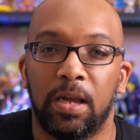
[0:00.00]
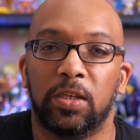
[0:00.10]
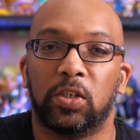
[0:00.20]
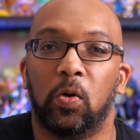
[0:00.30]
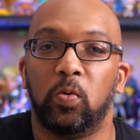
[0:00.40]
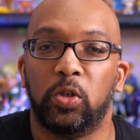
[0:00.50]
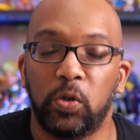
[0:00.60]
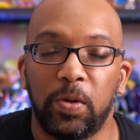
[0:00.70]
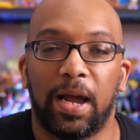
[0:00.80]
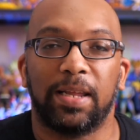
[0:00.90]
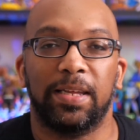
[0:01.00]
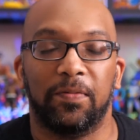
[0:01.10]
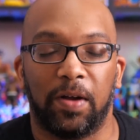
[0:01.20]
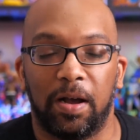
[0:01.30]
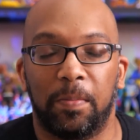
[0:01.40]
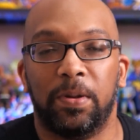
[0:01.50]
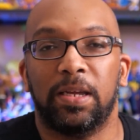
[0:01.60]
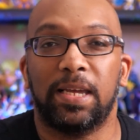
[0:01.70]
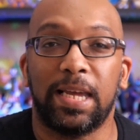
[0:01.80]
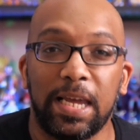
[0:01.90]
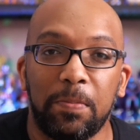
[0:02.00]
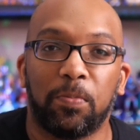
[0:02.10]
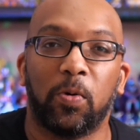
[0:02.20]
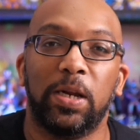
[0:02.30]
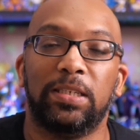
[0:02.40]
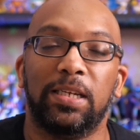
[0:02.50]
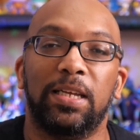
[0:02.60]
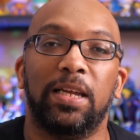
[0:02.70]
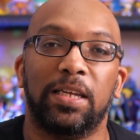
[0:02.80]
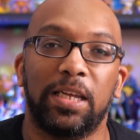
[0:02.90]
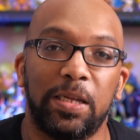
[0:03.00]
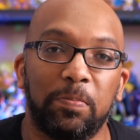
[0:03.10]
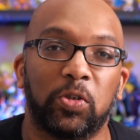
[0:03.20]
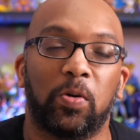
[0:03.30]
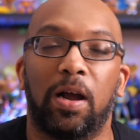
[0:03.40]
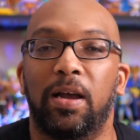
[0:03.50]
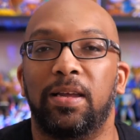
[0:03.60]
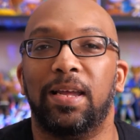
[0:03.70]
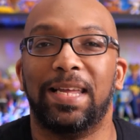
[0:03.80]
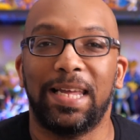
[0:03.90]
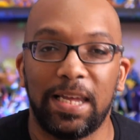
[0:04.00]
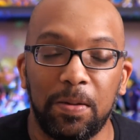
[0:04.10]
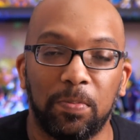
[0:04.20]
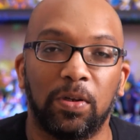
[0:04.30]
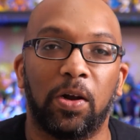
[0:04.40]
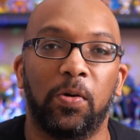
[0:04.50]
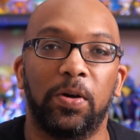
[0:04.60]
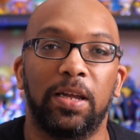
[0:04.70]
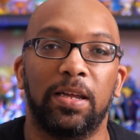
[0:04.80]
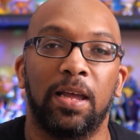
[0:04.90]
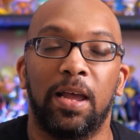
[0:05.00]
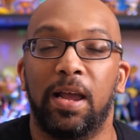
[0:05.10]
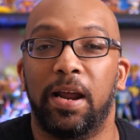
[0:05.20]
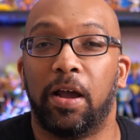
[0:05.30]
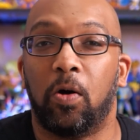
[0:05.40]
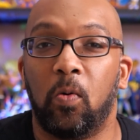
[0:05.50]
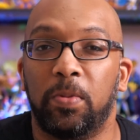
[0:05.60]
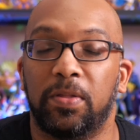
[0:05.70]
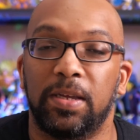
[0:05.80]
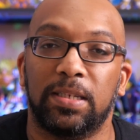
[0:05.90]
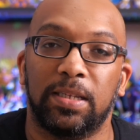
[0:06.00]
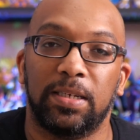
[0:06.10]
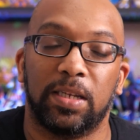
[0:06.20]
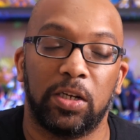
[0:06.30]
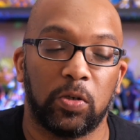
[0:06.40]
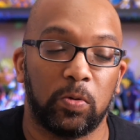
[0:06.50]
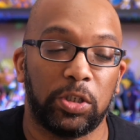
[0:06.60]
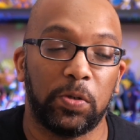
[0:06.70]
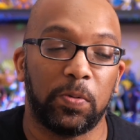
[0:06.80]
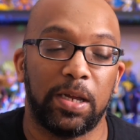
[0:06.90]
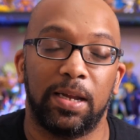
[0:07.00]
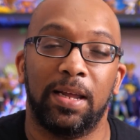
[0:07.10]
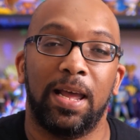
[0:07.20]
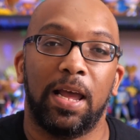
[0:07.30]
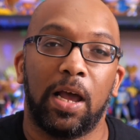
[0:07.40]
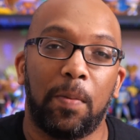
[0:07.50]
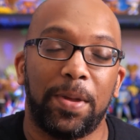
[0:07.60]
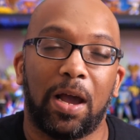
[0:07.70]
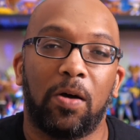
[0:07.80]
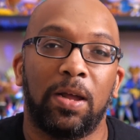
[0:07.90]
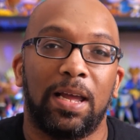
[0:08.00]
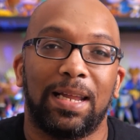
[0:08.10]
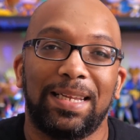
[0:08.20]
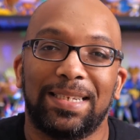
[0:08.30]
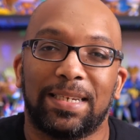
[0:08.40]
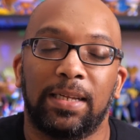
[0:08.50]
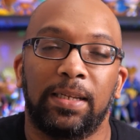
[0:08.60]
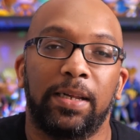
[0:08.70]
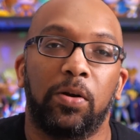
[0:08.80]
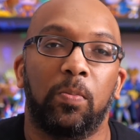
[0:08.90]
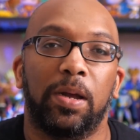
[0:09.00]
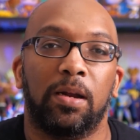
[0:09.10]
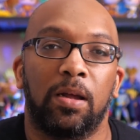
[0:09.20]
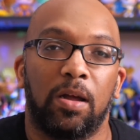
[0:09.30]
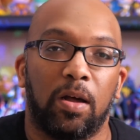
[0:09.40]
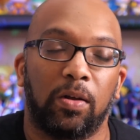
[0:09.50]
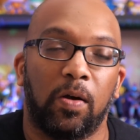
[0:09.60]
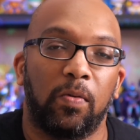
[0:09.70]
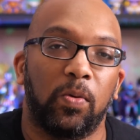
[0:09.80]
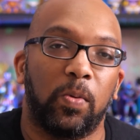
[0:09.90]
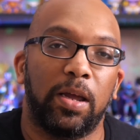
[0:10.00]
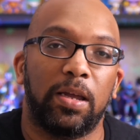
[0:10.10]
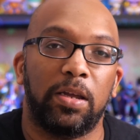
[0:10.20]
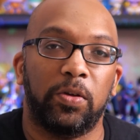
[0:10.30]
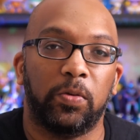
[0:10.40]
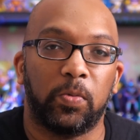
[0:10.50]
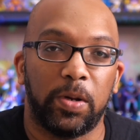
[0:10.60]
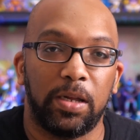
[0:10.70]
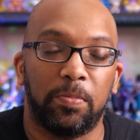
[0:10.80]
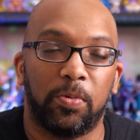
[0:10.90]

so do not give up keep printing, keep trying, keep learning, and I hope that these things that I told you can help you out at least a little bit along the way in your 3D